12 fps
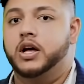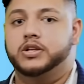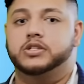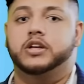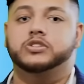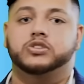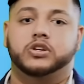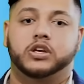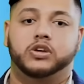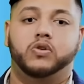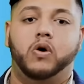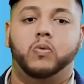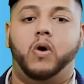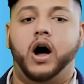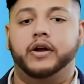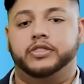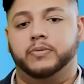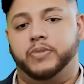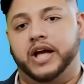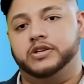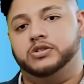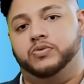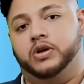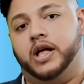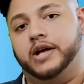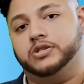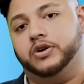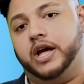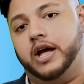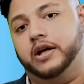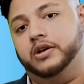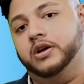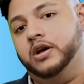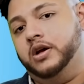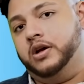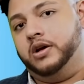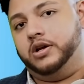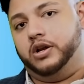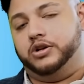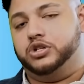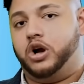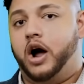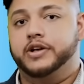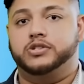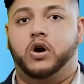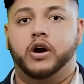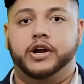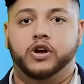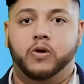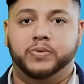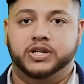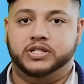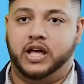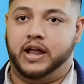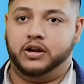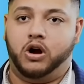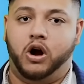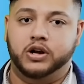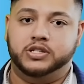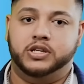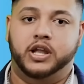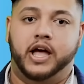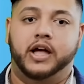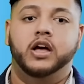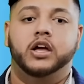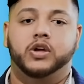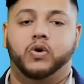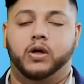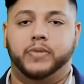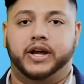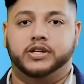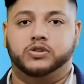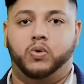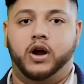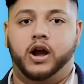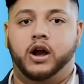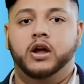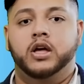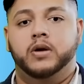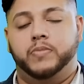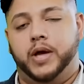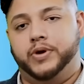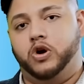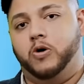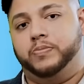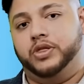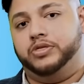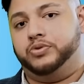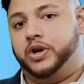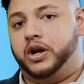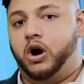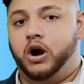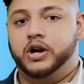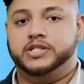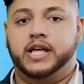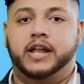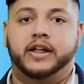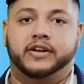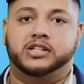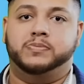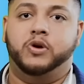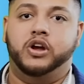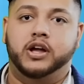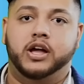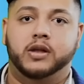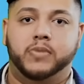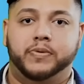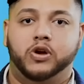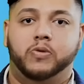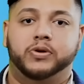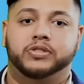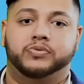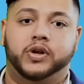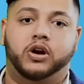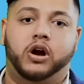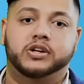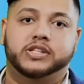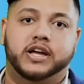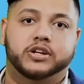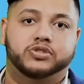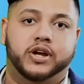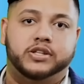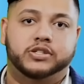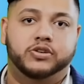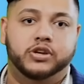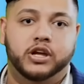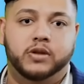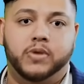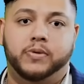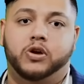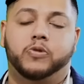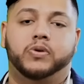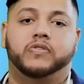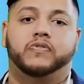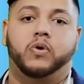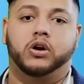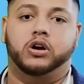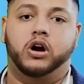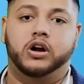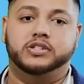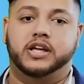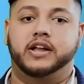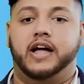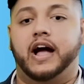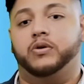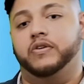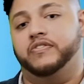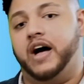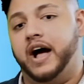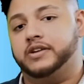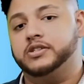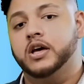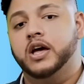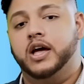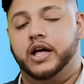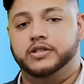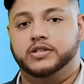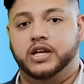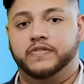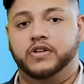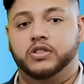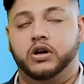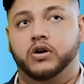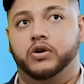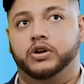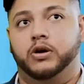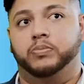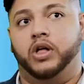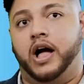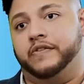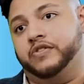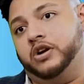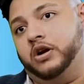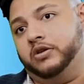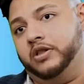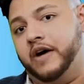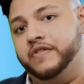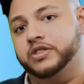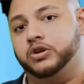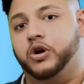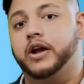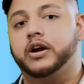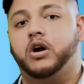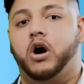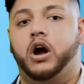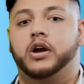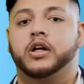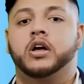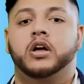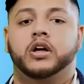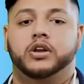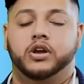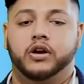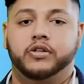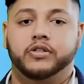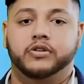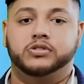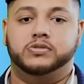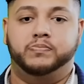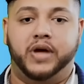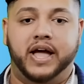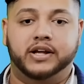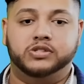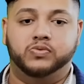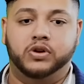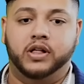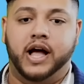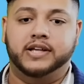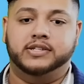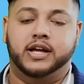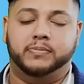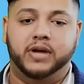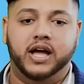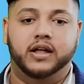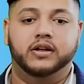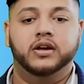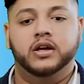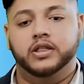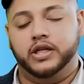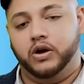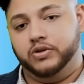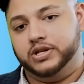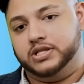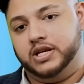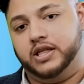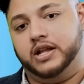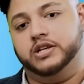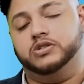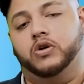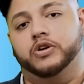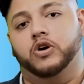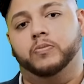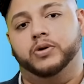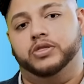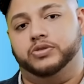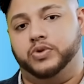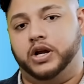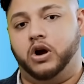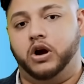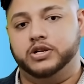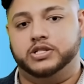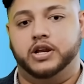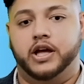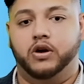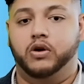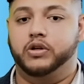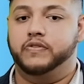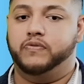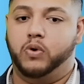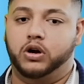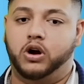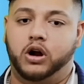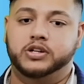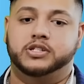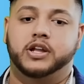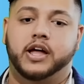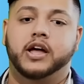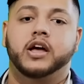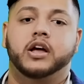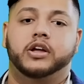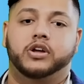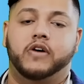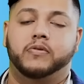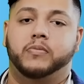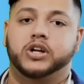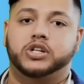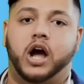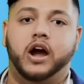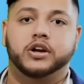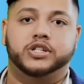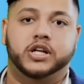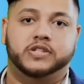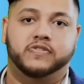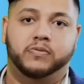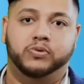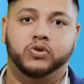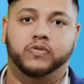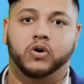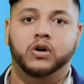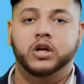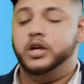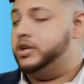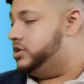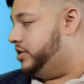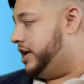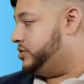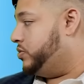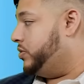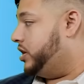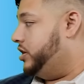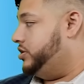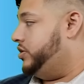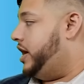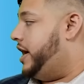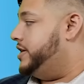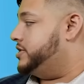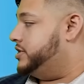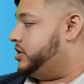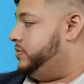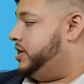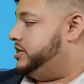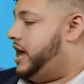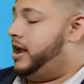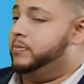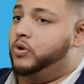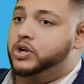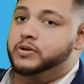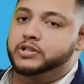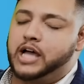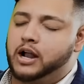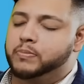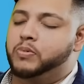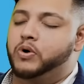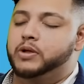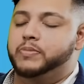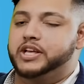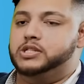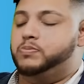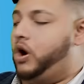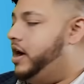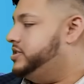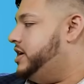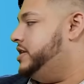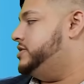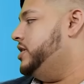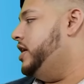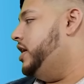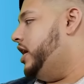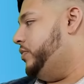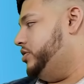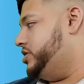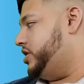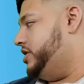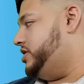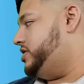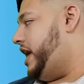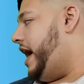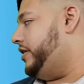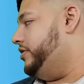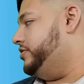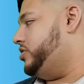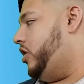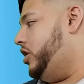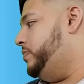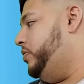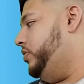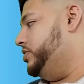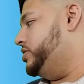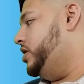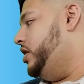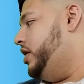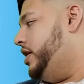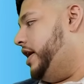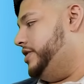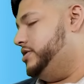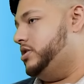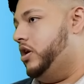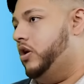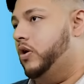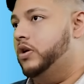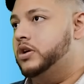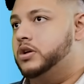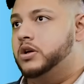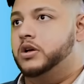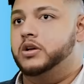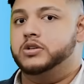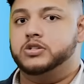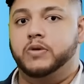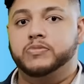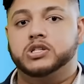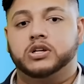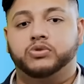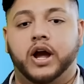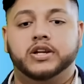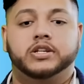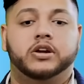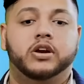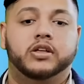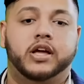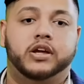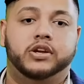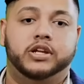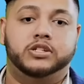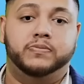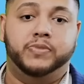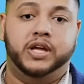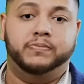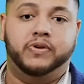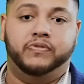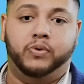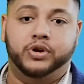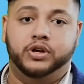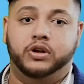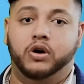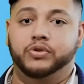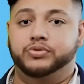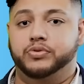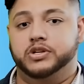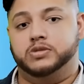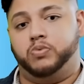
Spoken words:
Essentially, you don't want the banks to realize, okay, Sean has already opened 10 cards today. You want to make it to where maybe you open 3 cards that hit Experian, maybe you open 3 cards that hit TransUnion, maybe you open 4 cards that hit Equifax. And even though you're applying for your 11th credit card, none of those banks realize, like, man, they only see that he's only opened 3 cards today or only 4 cards today. You have a much higher chance of approval. So that's what we're going to do, guys. It's going to be a data point based process, and we're just going to stagger those hard pulls. And so some criteria that you need to meet before you go through this